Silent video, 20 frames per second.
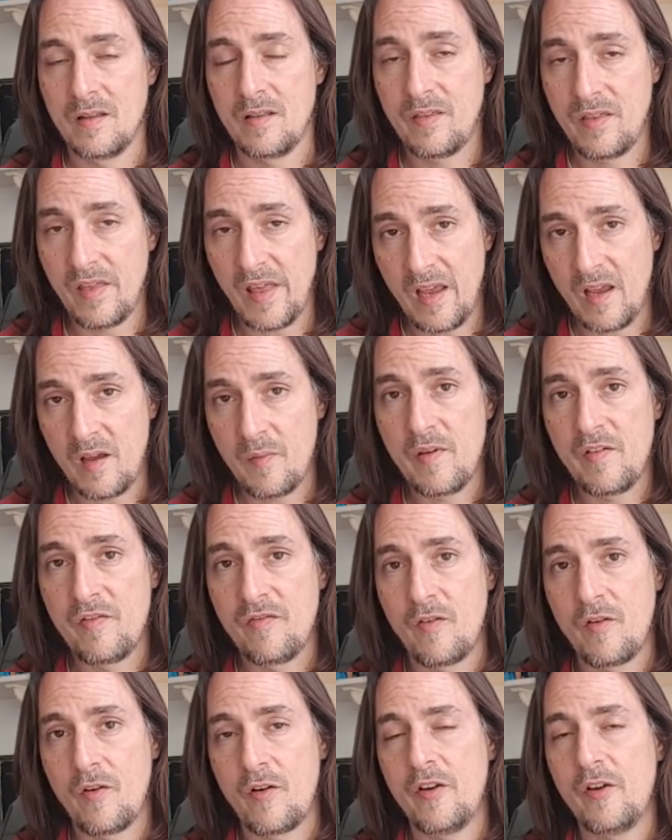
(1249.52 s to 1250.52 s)
Think
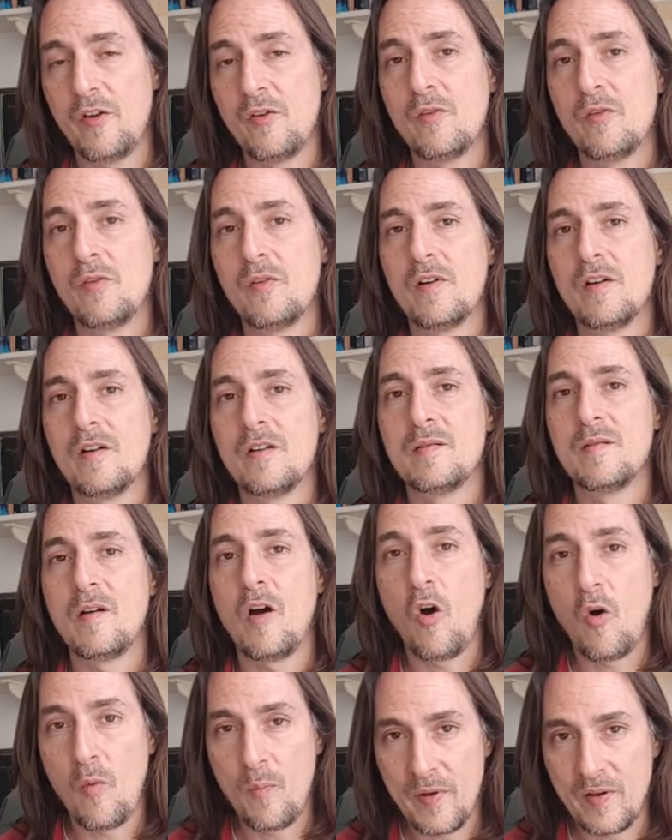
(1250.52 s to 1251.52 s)
before you
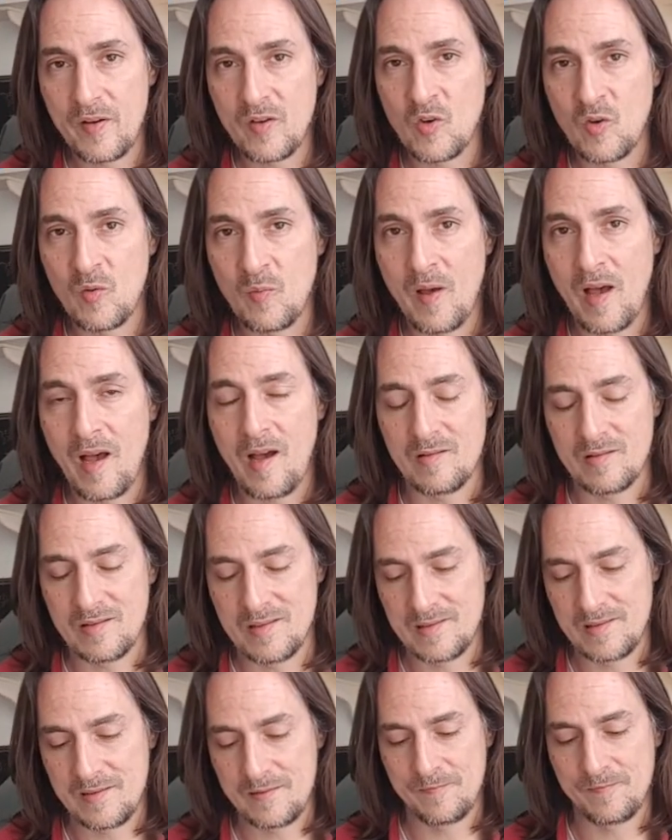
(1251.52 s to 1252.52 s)
open your
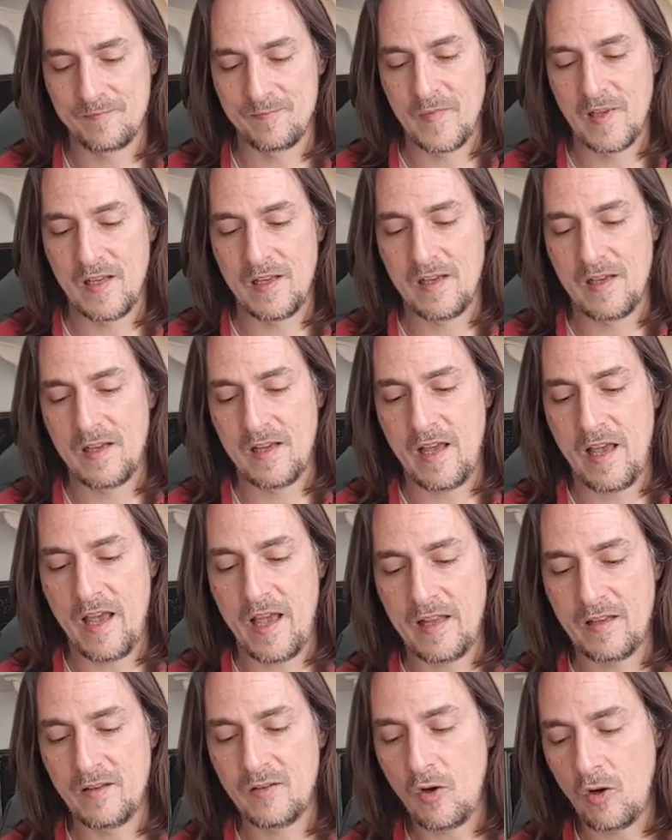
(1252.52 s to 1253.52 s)
mouth.
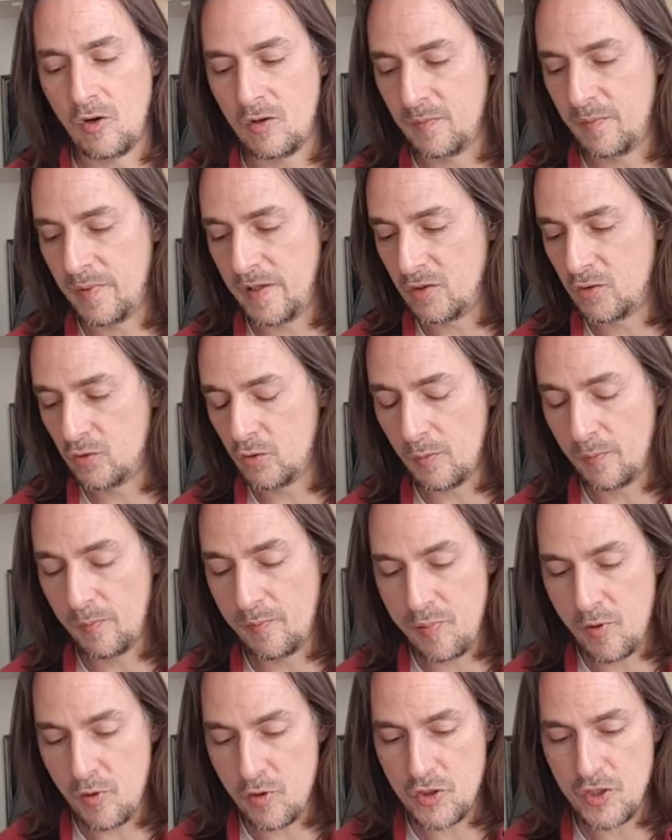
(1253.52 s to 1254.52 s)
And don't be too
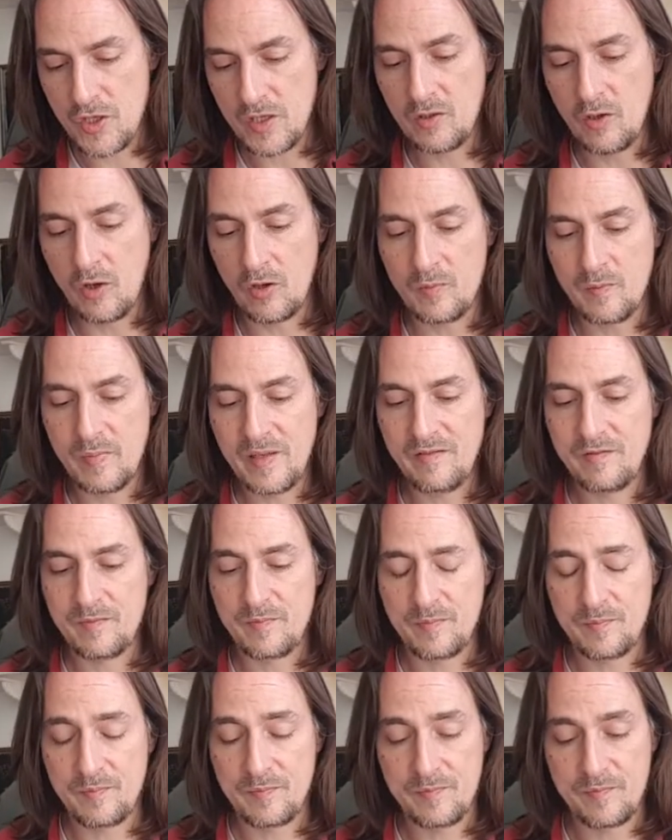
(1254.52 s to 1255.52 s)
pushy, don't be
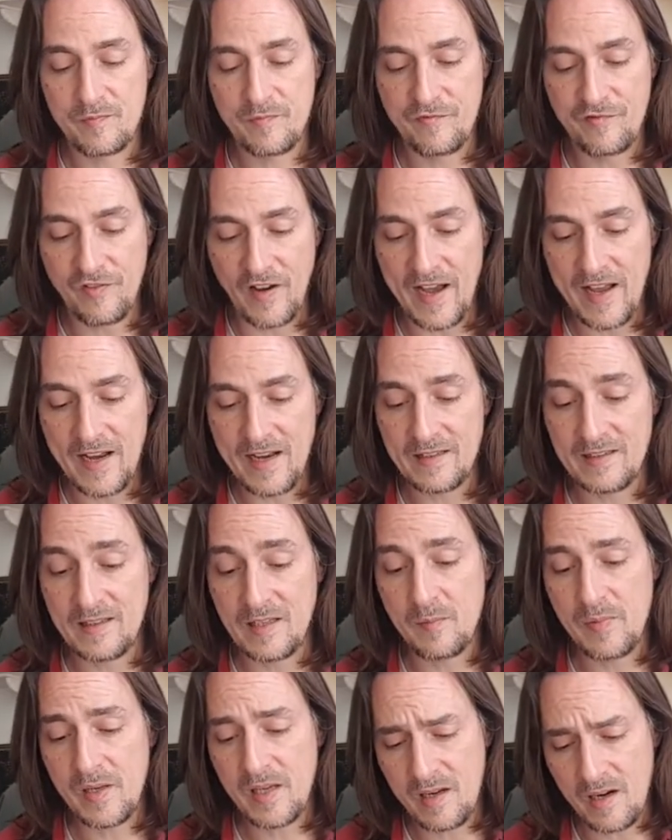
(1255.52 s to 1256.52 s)
violent,
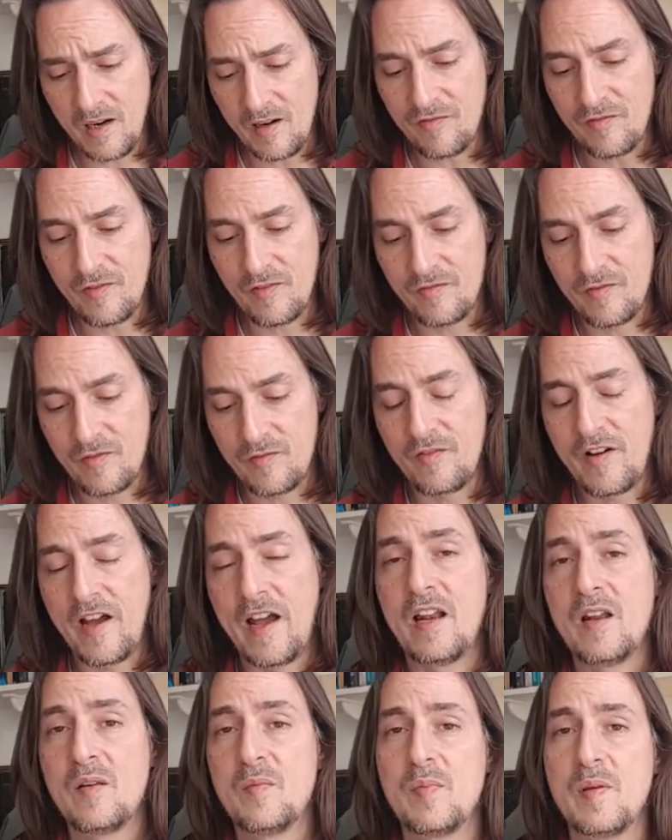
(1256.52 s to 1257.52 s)
and be careful from
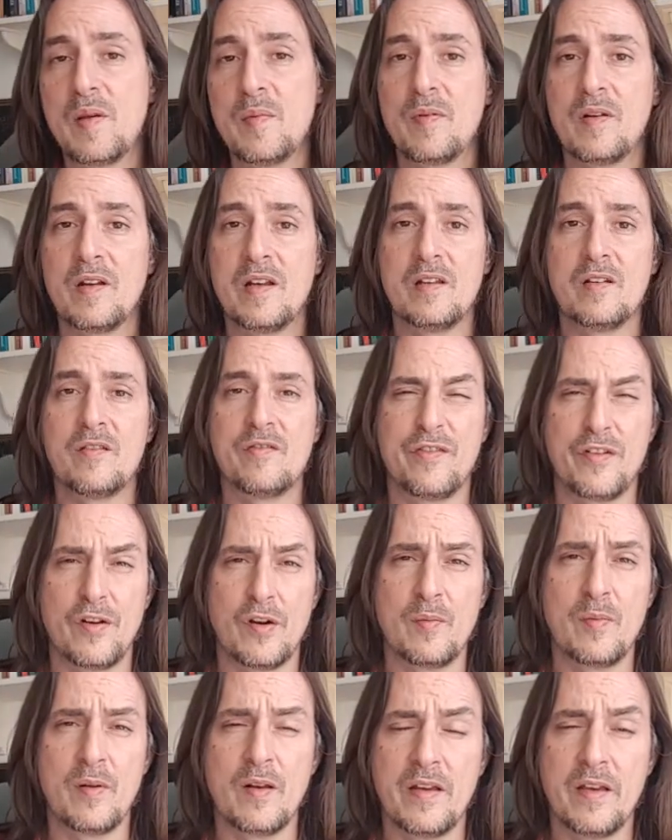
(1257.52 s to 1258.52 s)
violent people, either
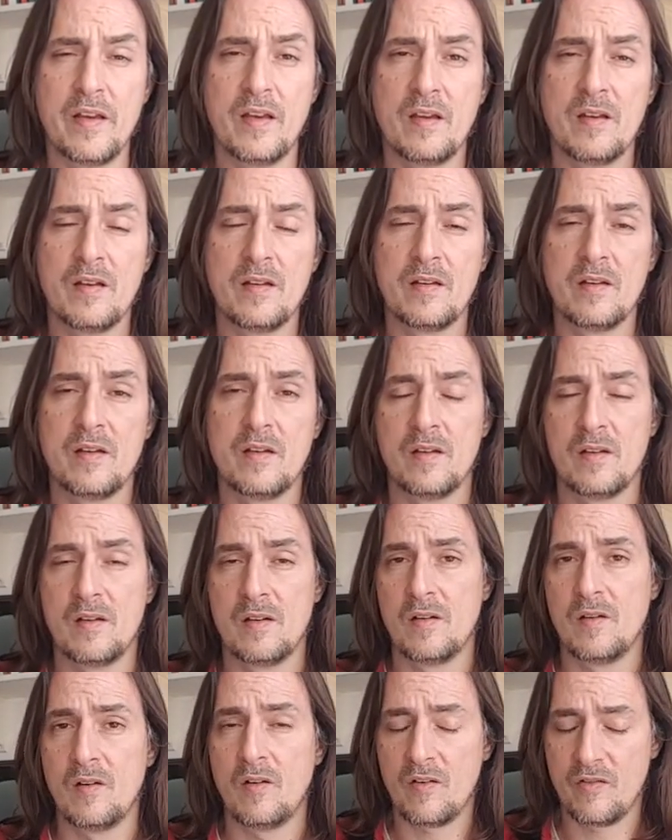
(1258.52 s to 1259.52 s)
verbally
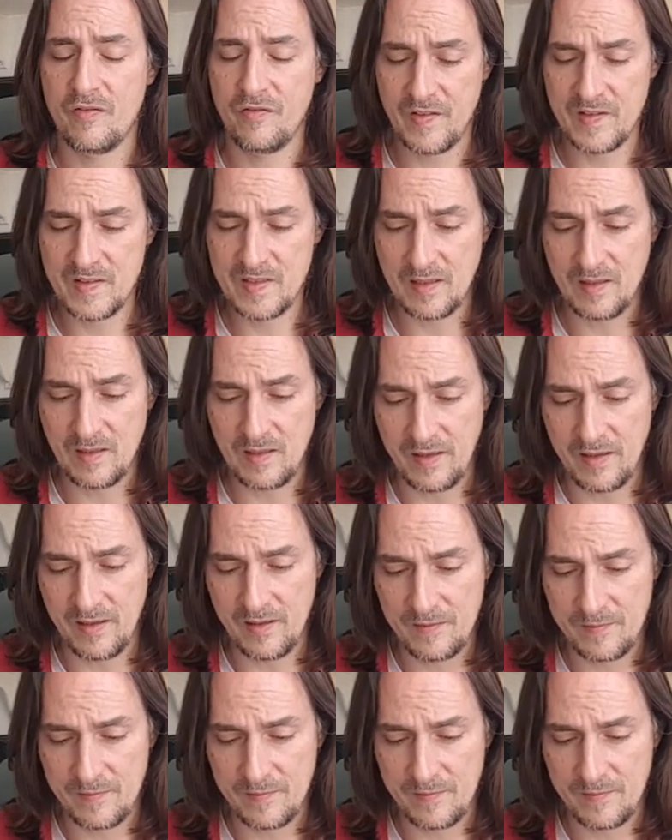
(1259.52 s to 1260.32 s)
or physically.